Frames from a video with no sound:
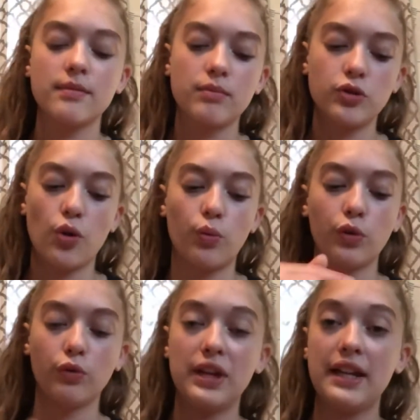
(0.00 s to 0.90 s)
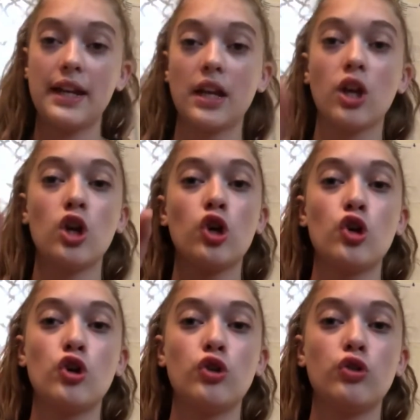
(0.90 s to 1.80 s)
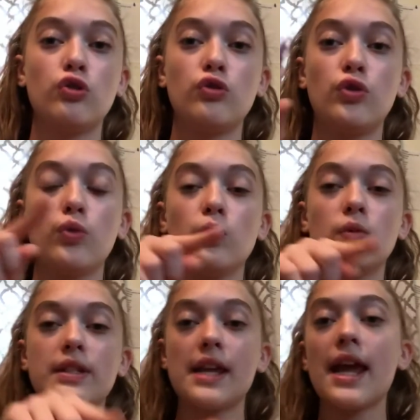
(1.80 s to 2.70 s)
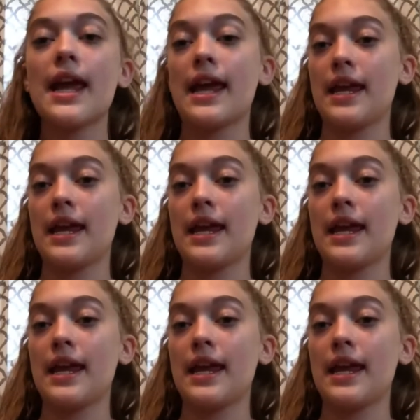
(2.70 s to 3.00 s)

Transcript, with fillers: so we're reading today.